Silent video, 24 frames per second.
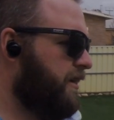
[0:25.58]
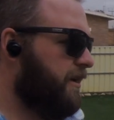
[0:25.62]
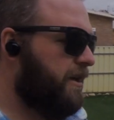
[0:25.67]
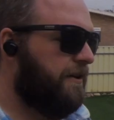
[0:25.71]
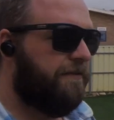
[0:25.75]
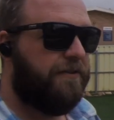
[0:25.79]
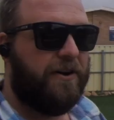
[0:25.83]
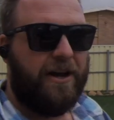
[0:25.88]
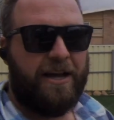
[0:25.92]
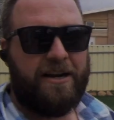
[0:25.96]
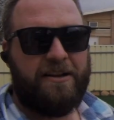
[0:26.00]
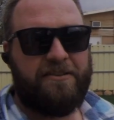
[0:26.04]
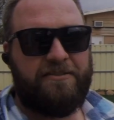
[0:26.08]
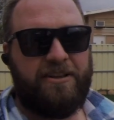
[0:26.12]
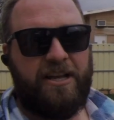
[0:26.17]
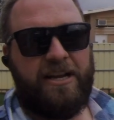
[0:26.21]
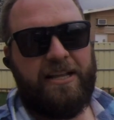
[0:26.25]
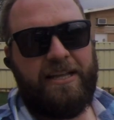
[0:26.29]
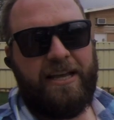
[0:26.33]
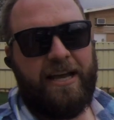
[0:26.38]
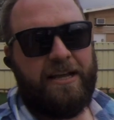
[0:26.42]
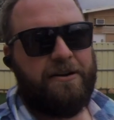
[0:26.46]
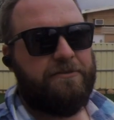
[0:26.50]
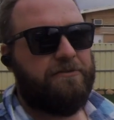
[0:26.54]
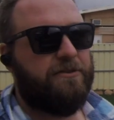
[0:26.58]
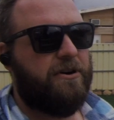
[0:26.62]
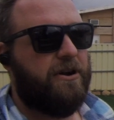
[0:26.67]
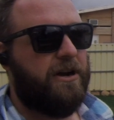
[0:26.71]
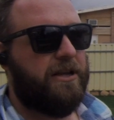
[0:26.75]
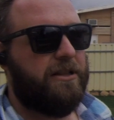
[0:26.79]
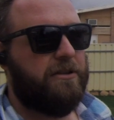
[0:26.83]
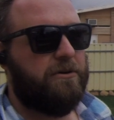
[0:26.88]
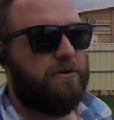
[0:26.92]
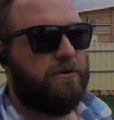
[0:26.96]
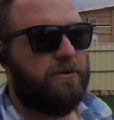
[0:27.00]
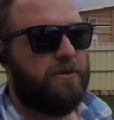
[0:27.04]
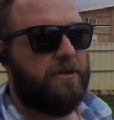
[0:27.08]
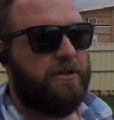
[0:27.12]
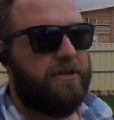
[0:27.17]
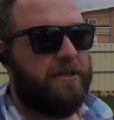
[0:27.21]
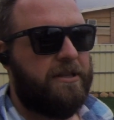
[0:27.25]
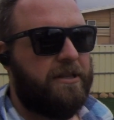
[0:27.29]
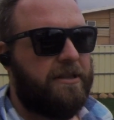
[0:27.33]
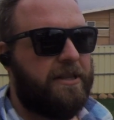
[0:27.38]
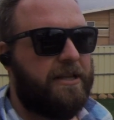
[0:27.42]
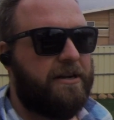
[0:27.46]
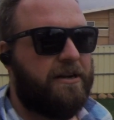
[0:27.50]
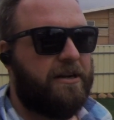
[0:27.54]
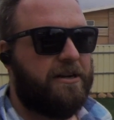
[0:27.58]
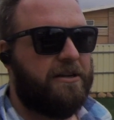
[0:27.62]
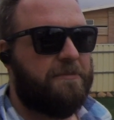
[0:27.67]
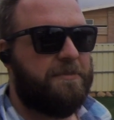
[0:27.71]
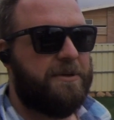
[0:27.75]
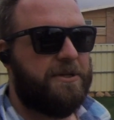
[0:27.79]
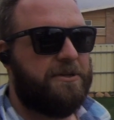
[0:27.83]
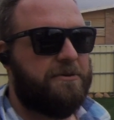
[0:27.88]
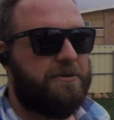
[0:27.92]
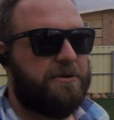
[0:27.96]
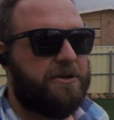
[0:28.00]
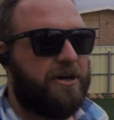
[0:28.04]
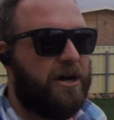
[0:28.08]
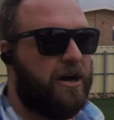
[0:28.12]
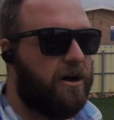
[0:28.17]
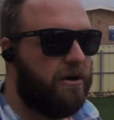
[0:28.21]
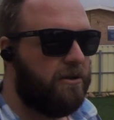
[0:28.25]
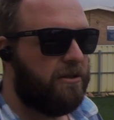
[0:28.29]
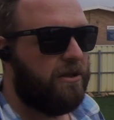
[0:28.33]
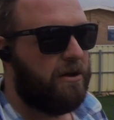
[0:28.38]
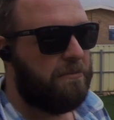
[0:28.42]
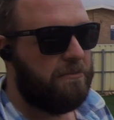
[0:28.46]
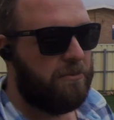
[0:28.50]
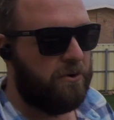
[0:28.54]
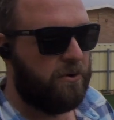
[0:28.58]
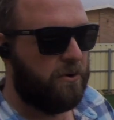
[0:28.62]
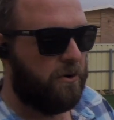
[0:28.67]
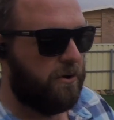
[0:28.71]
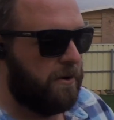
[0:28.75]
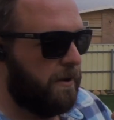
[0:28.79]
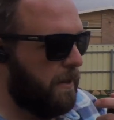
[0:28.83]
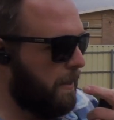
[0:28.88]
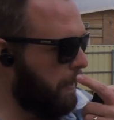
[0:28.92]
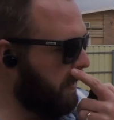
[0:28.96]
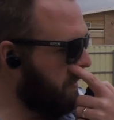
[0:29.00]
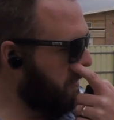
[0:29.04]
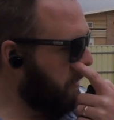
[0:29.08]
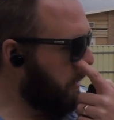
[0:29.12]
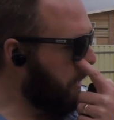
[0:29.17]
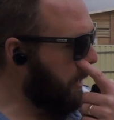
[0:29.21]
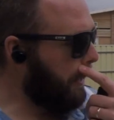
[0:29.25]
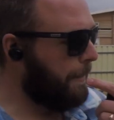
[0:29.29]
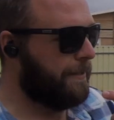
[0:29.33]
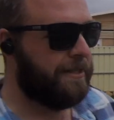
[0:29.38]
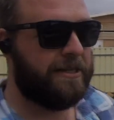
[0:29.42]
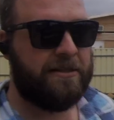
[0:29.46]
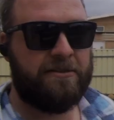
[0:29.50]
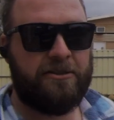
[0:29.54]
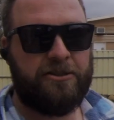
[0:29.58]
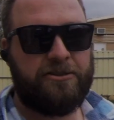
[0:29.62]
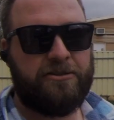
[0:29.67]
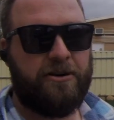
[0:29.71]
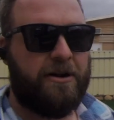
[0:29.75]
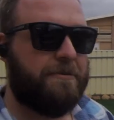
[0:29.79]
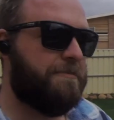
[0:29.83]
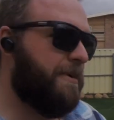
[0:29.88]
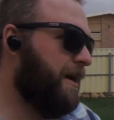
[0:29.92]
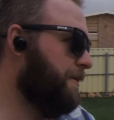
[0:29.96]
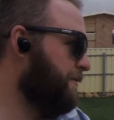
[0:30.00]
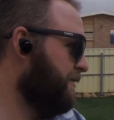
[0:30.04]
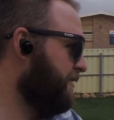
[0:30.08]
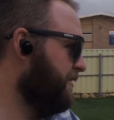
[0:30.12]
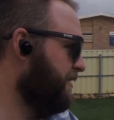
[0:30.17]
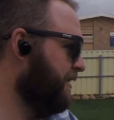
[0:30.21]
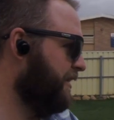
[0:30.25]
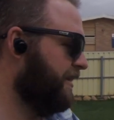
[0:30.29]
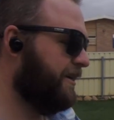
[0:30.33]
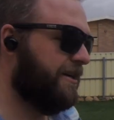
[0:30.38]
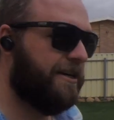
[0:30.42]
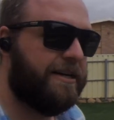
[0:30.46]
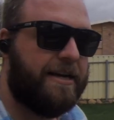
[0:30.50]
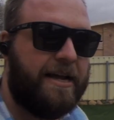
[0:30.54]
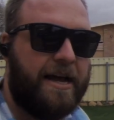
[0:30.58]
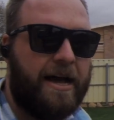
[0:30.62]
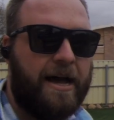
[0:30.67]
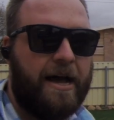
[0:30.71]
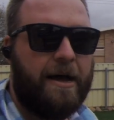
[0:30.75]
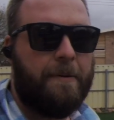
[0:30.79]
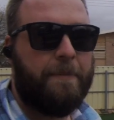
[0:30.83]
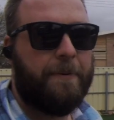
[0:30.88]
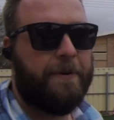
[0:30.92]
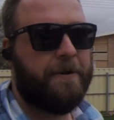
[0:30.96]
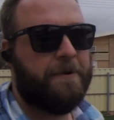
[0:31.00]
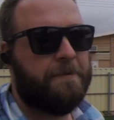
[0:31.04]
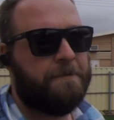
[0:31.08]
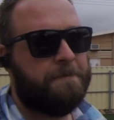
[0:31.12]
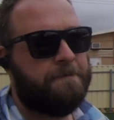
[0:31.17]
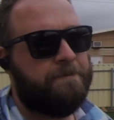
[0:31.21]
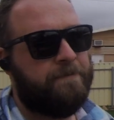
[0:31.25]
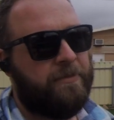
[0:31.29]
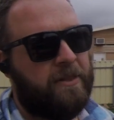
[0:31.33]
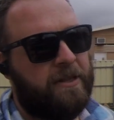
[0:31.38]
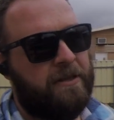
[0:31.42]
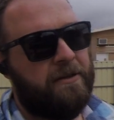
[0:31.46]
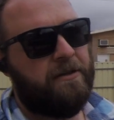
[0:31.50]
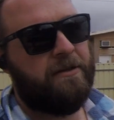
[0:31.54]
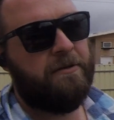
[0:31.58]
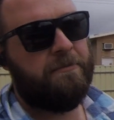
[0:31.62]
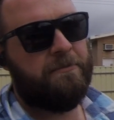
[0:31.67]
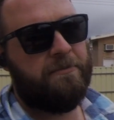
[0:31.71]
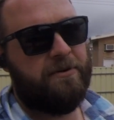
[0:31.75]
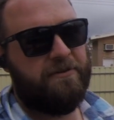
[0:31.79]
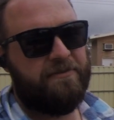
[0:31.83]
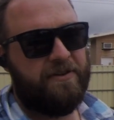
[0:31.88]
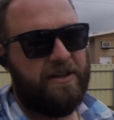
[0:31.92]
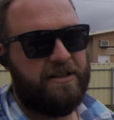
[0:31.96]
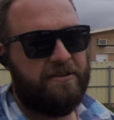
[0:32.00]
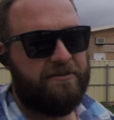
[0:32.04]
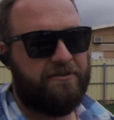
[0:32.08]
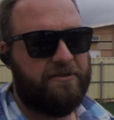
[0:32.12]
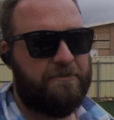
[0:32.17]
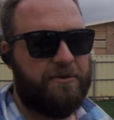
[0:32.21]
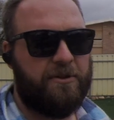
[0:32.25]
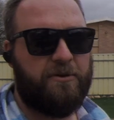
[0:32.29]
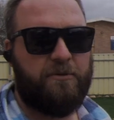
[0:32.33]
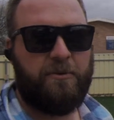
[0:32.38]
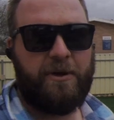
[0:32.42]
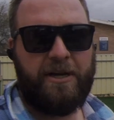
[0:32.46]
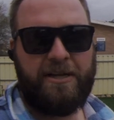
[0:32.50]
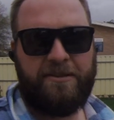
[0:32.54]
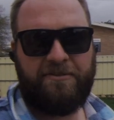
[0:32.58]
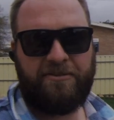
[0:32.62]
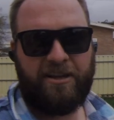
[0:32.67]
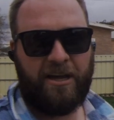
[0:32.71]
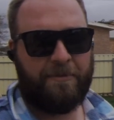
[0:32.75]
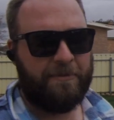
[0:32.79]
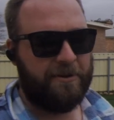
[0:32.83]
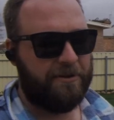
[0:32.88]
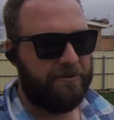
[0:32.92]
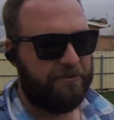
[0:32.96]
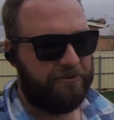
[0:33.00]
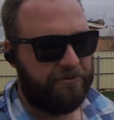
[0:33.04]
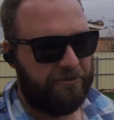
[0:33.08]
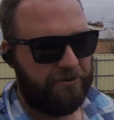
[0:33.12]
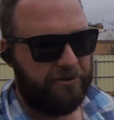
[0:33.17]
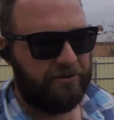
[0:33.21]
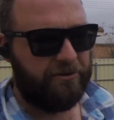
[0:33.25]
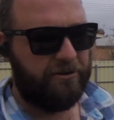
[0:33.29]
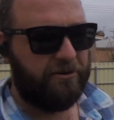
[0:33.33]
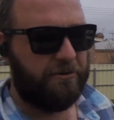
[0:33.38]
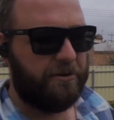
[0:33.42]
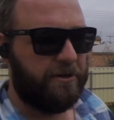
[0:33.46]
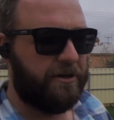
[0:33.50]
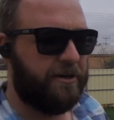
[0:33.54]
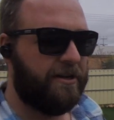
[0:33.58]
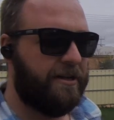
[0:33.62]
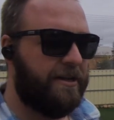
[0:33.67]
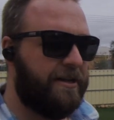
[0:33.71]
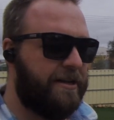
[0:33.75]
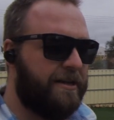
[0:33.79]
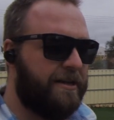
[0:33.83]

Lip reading: if I had a dedicated rye lawn, then I could be doing a whole lot more, I think, to try and maybe thicken it up and prevent some of the weeds coming through, and